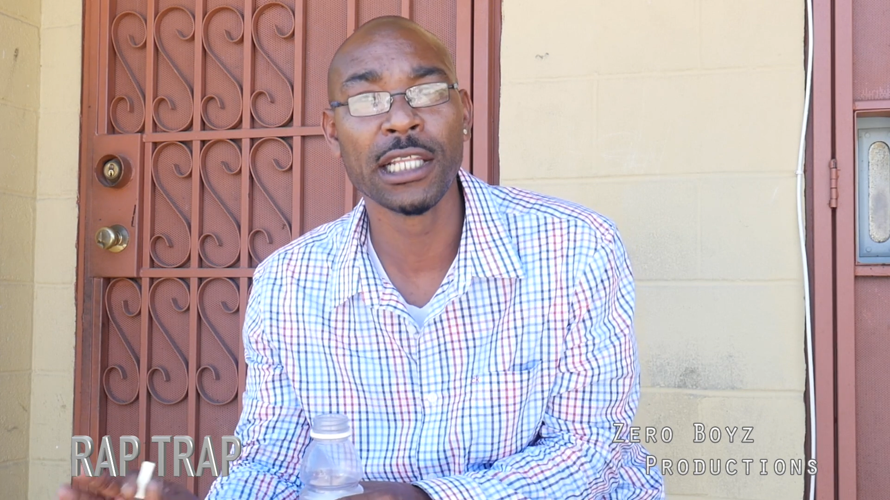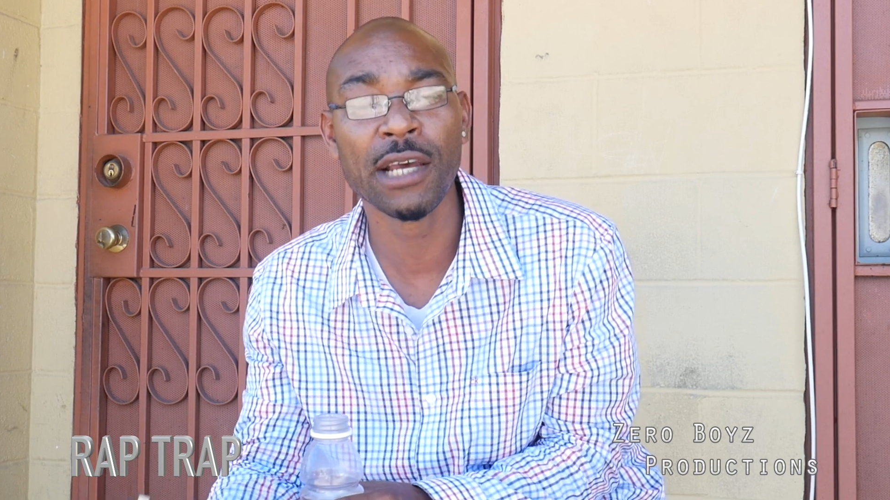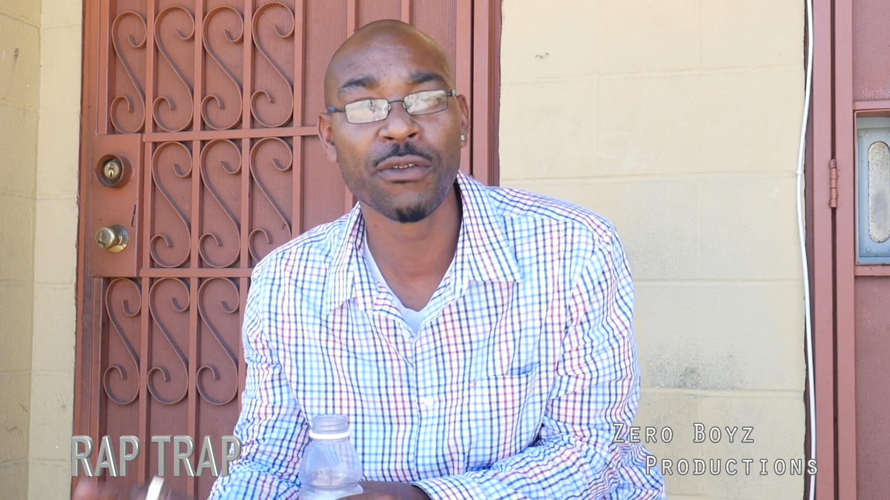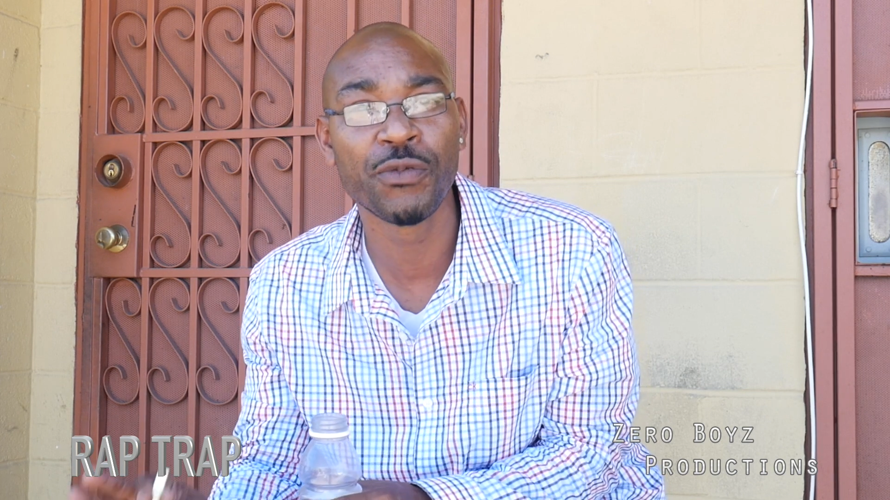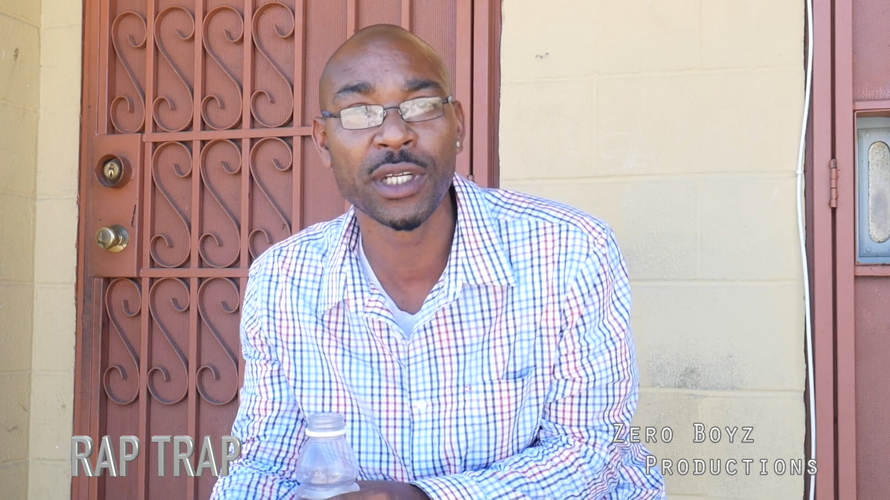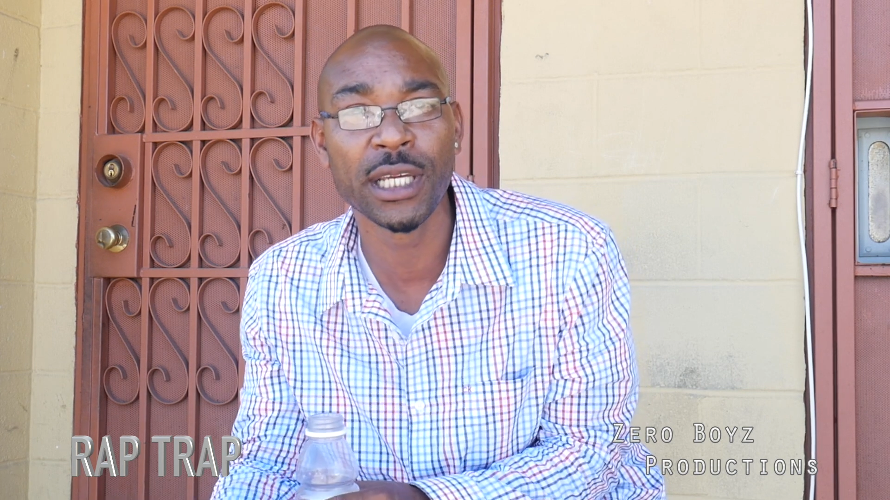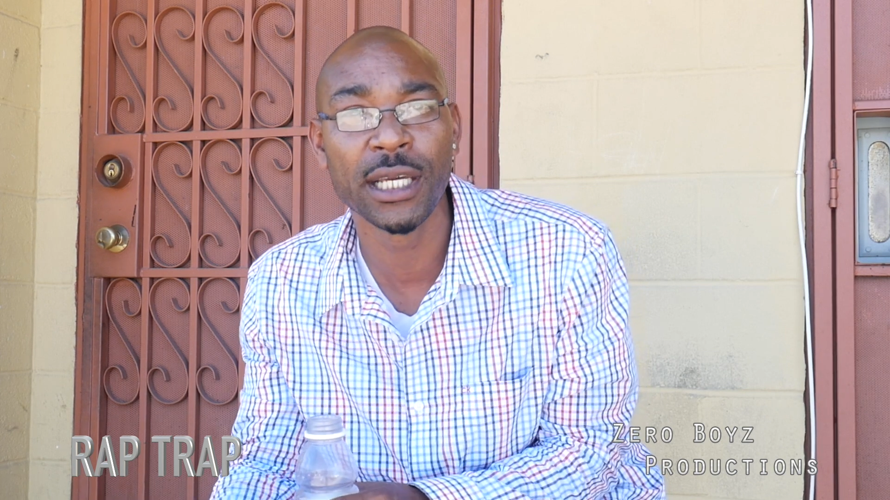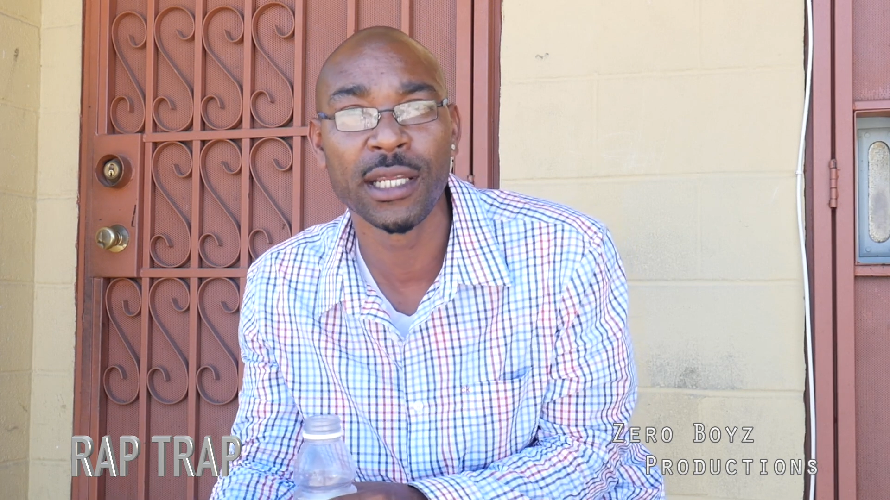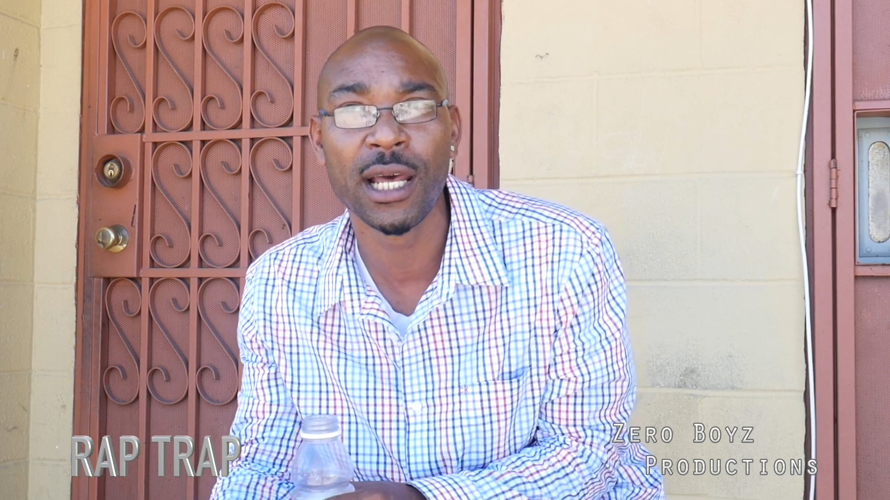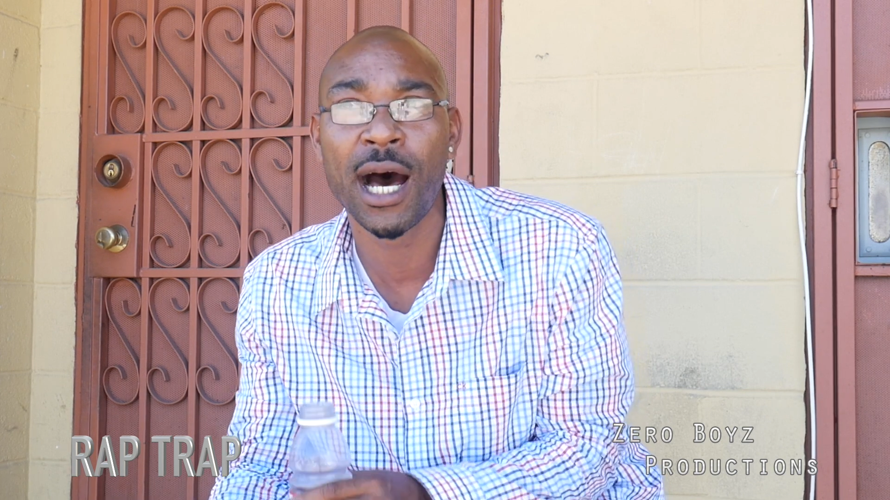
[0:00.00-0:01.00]
never
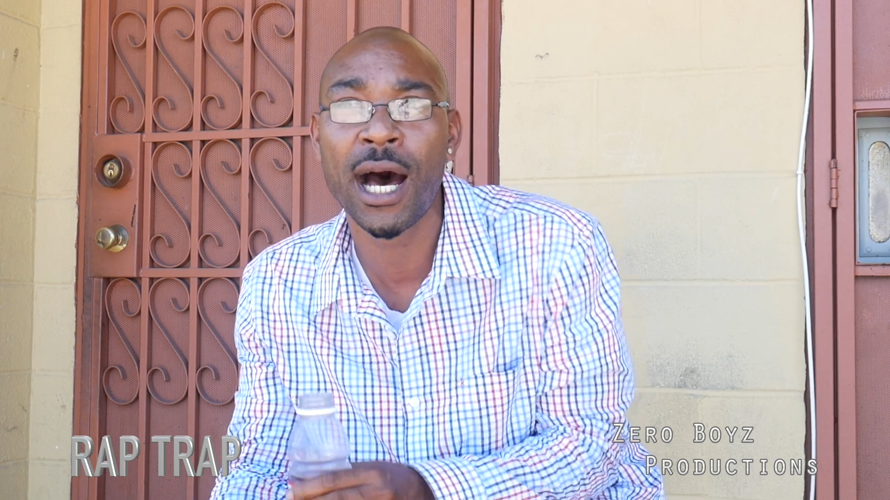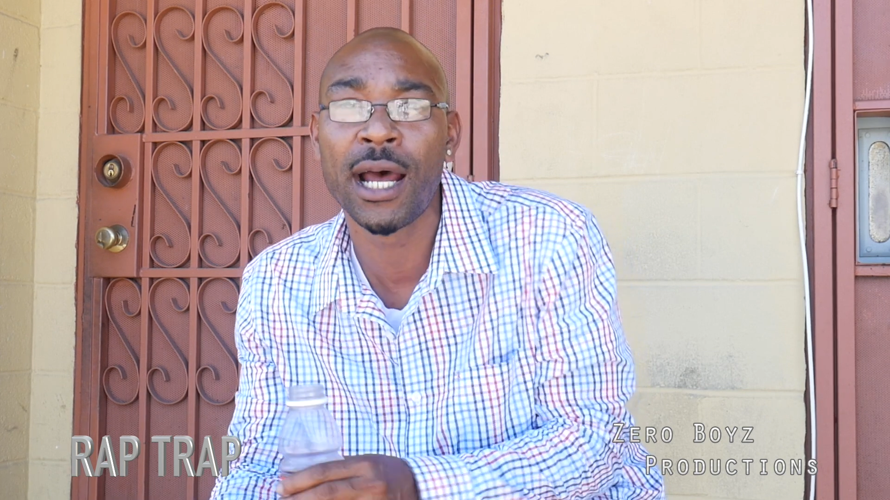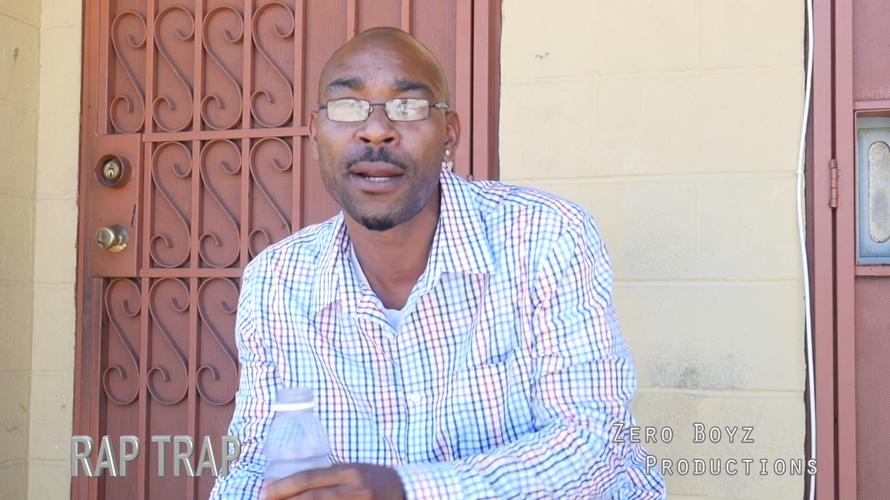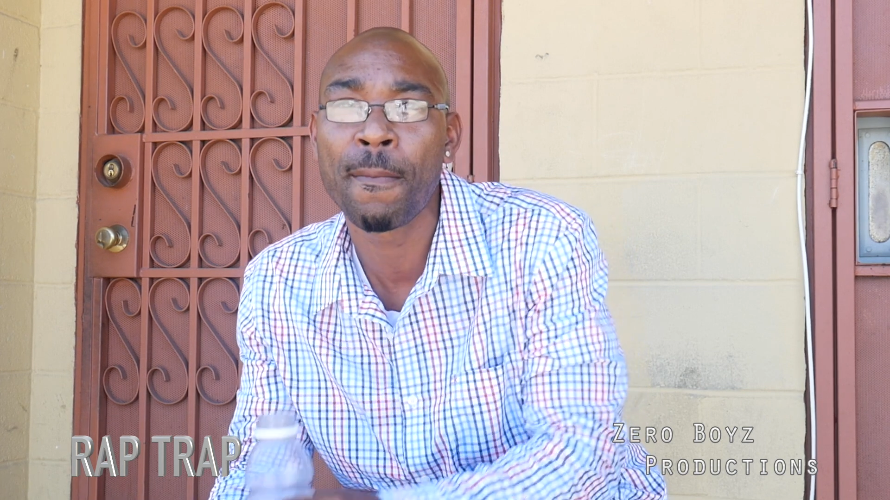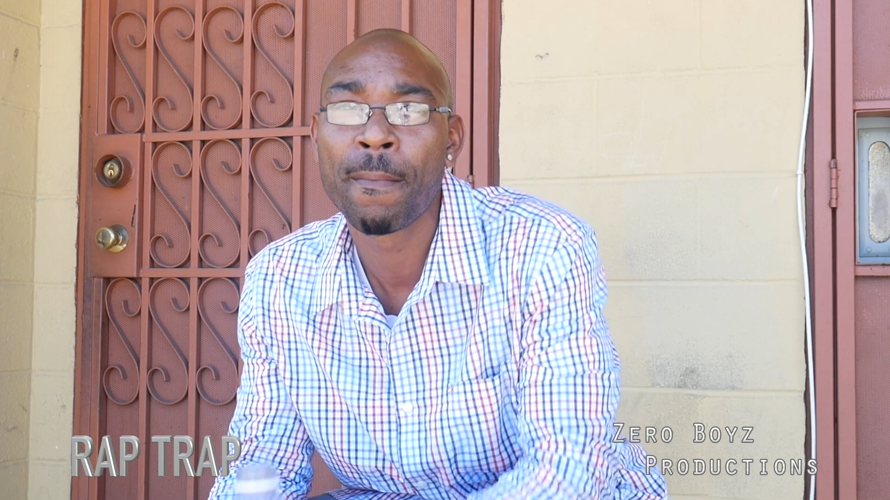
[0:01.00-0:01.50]
forget, I